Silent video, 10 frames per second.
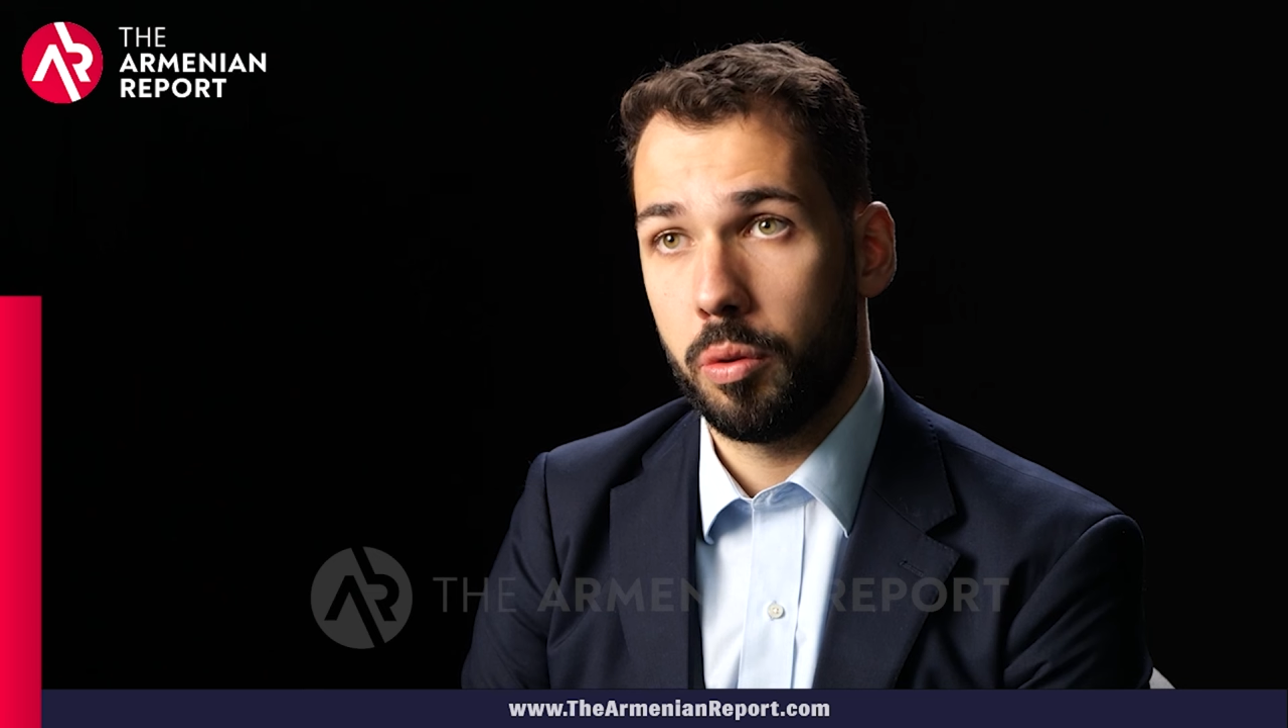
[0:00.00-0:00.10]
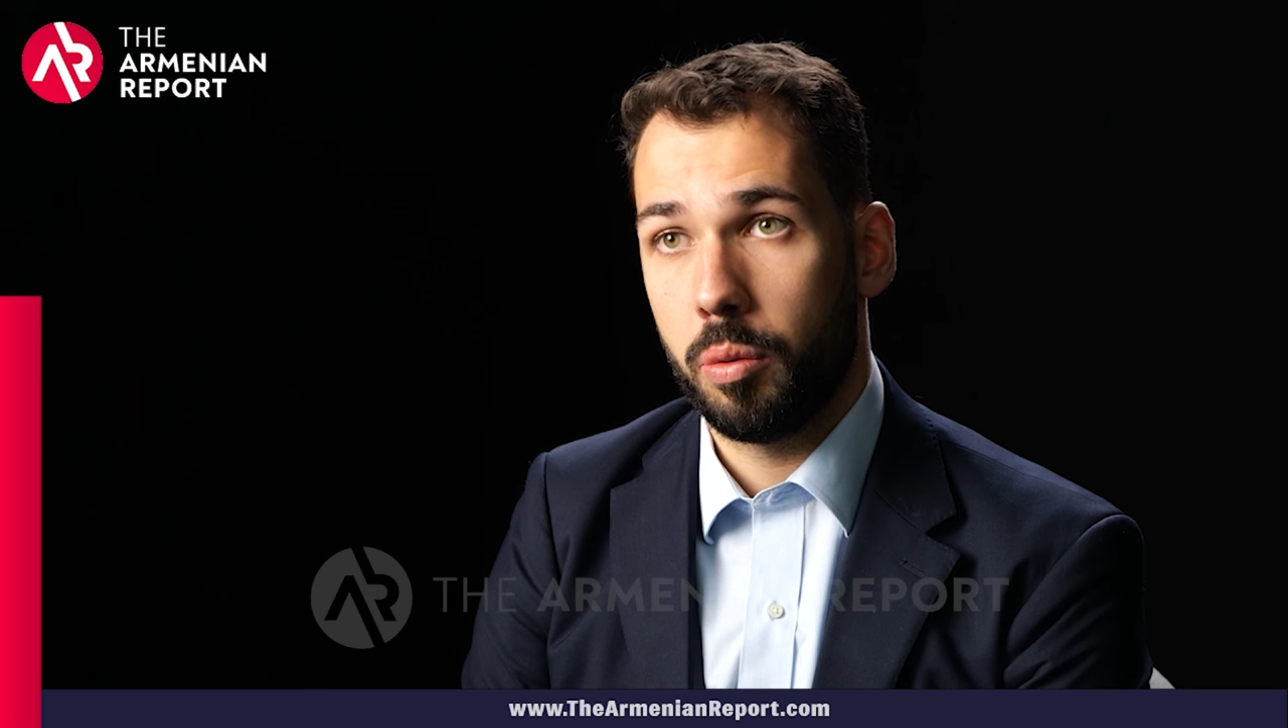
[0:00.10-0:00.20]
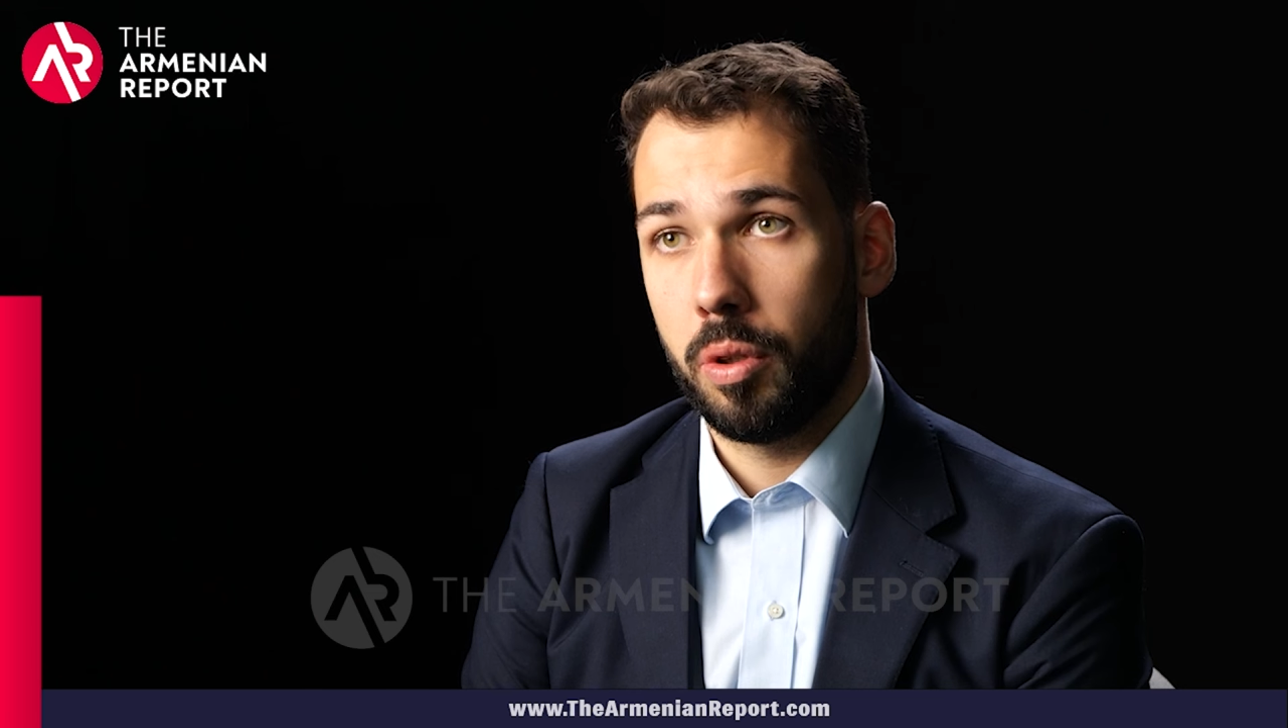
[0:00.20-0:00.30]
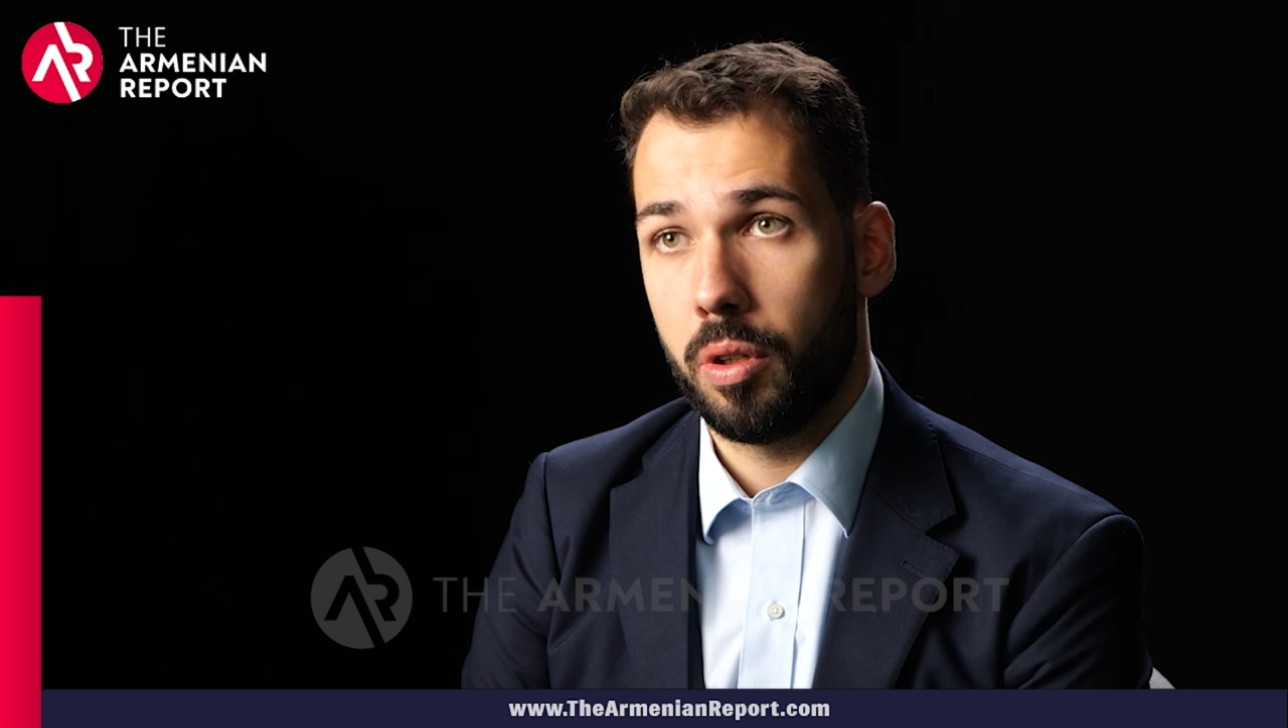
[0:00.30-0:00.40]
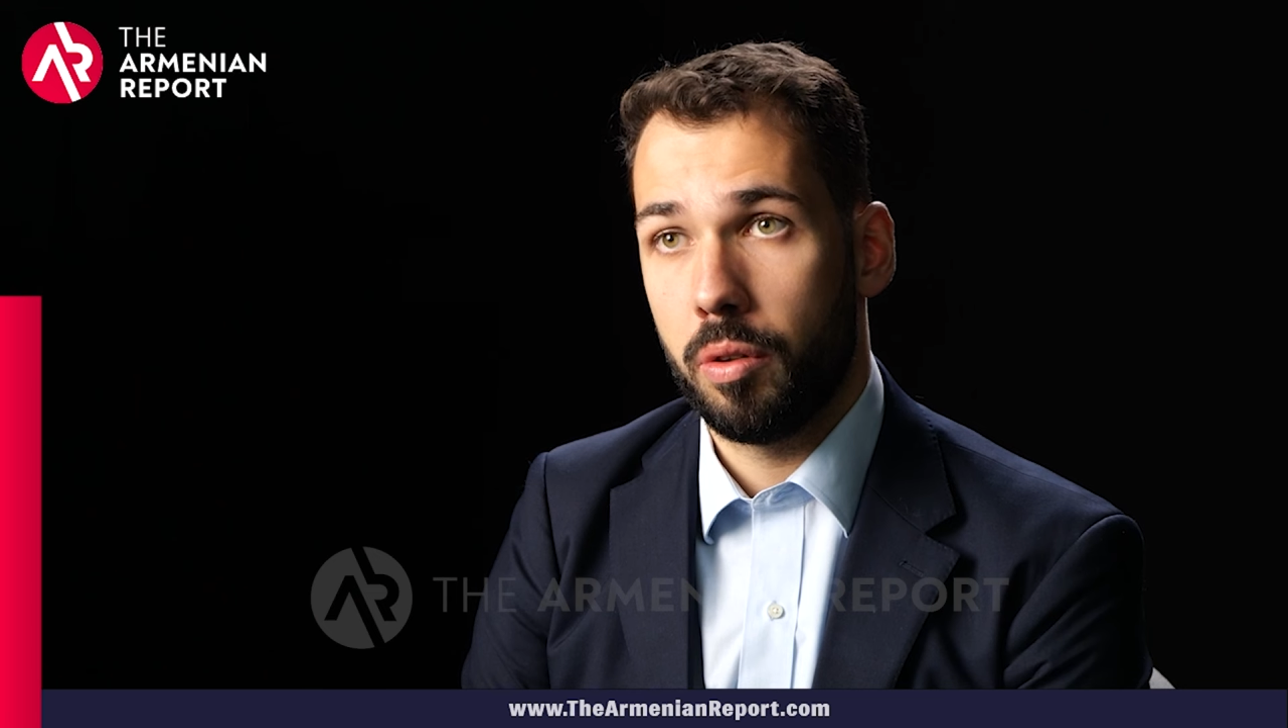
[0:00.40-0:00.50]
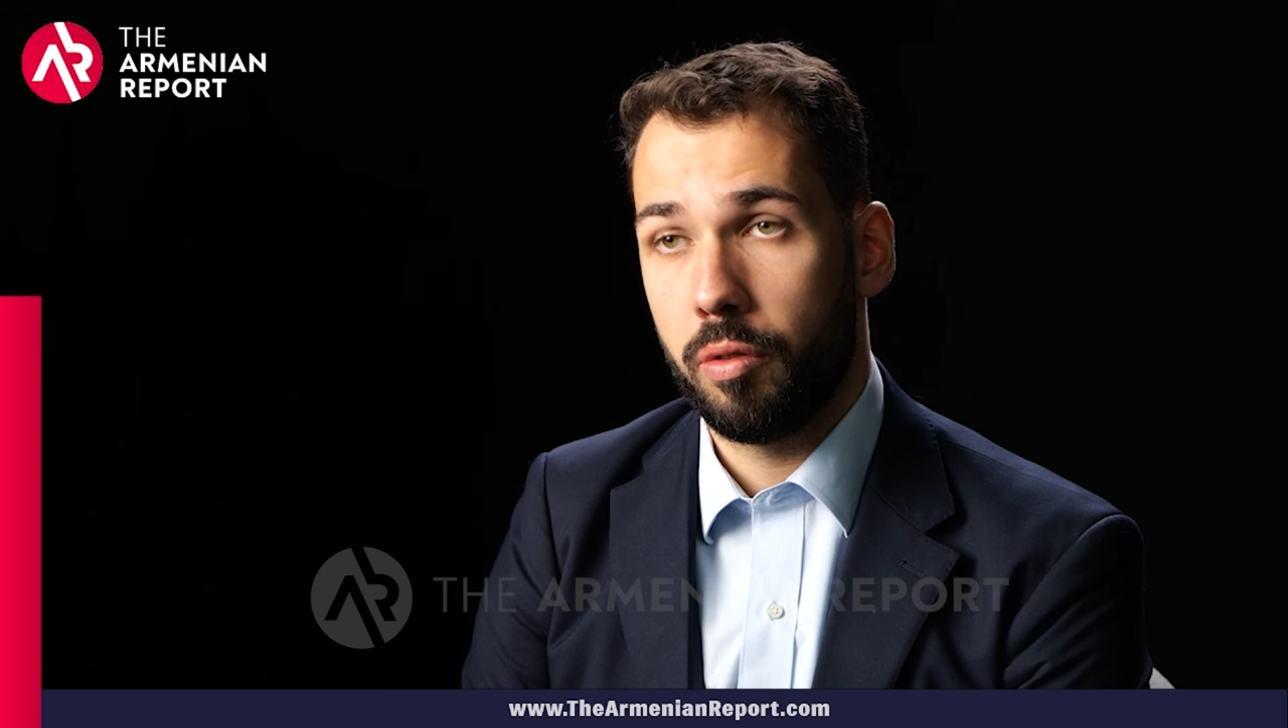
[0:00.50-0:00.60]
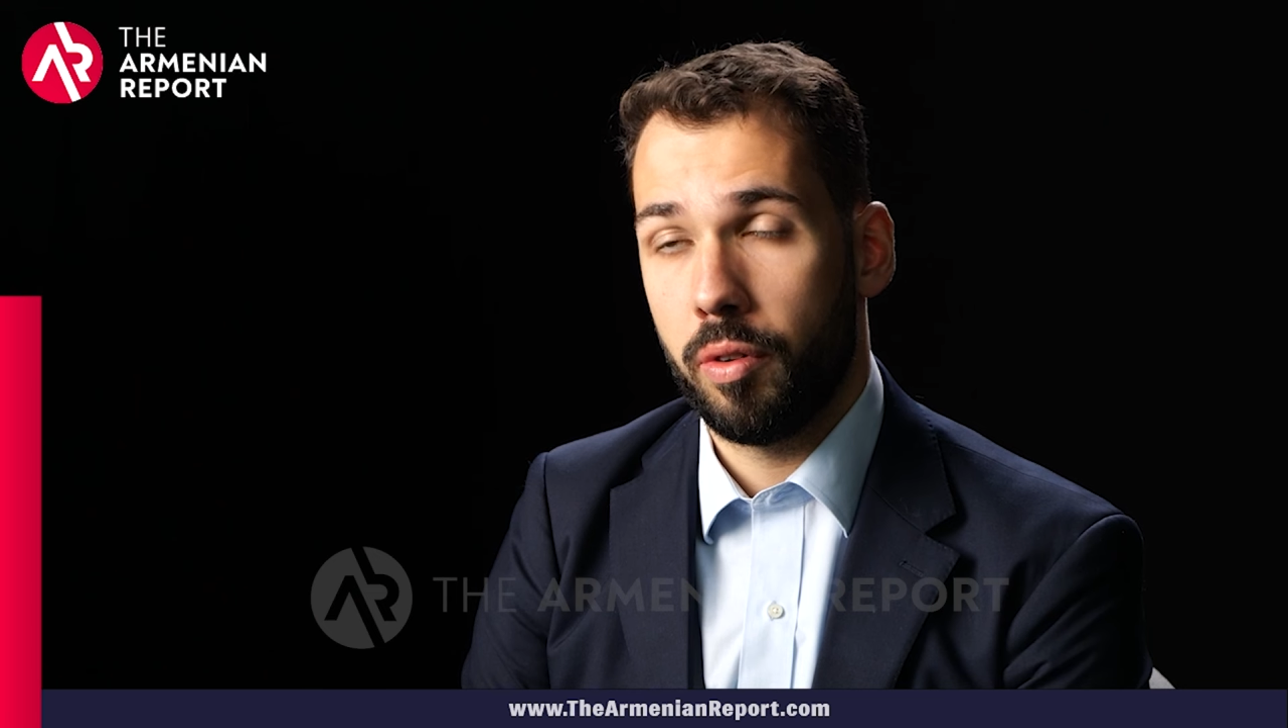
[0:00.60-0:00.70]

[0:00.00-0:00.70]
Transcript: who were